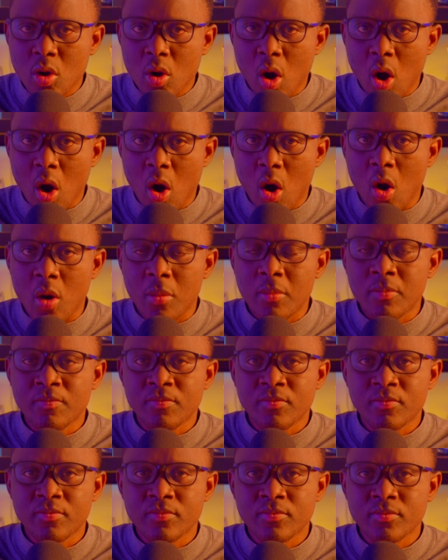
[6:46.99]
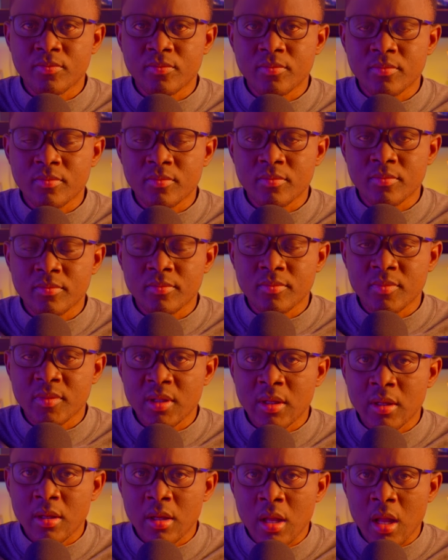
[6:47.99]
come
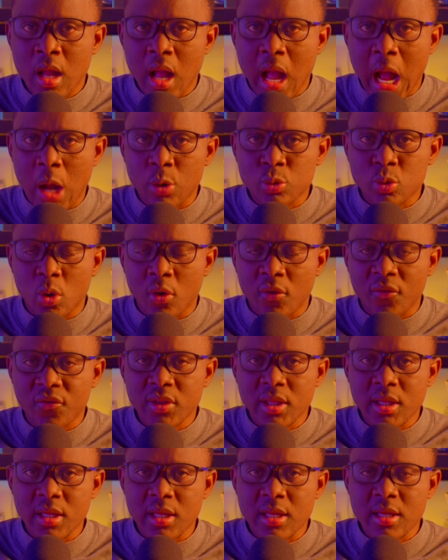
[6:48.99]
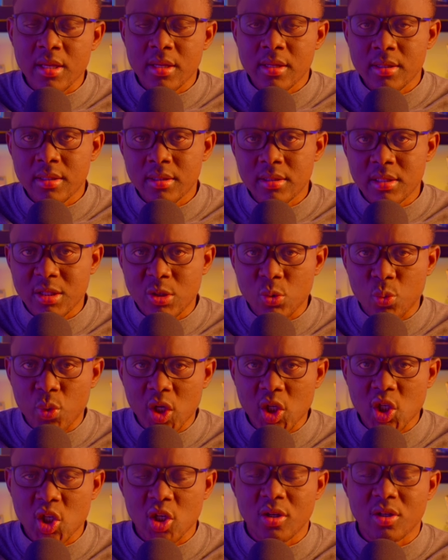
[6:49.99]
out of the
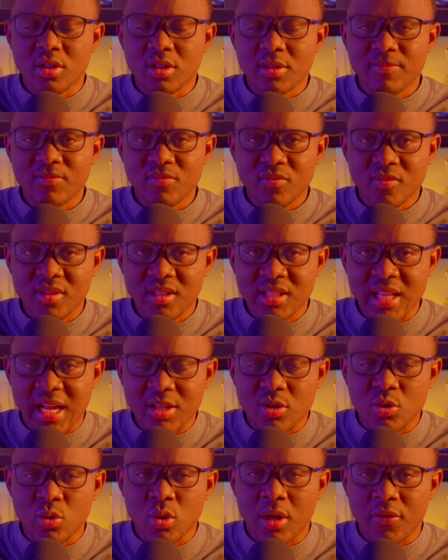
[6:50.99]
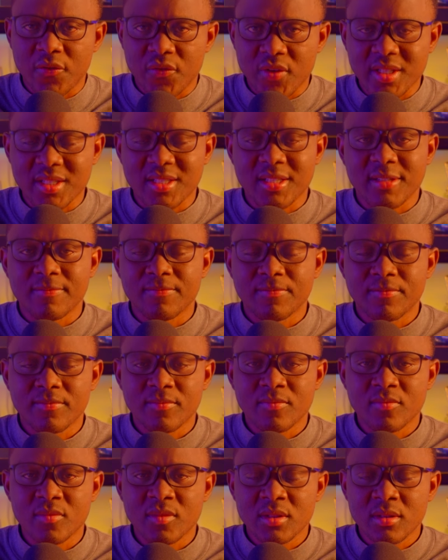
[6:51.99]
situation that you are facing?
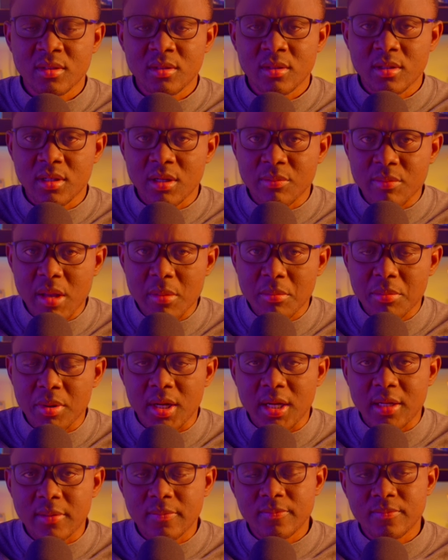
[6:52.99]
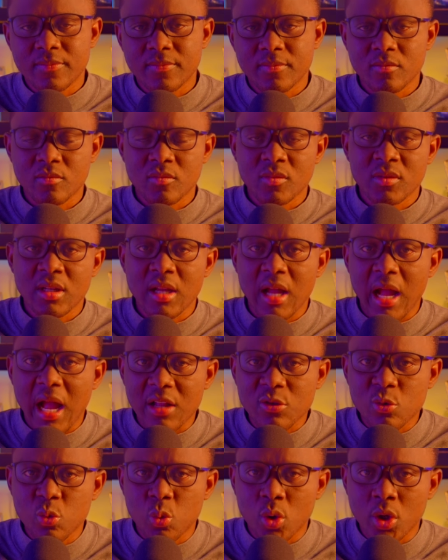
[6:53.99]
Remember,
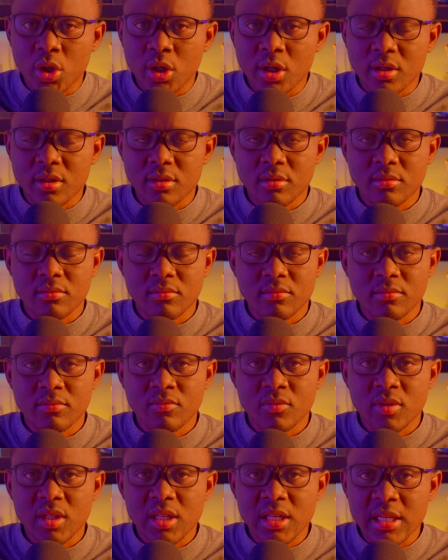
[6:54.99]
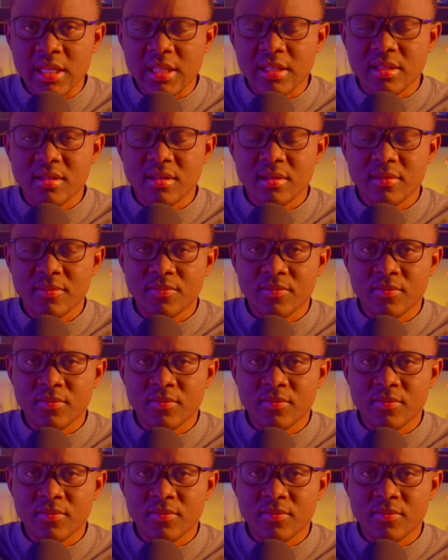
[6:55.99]
hard work is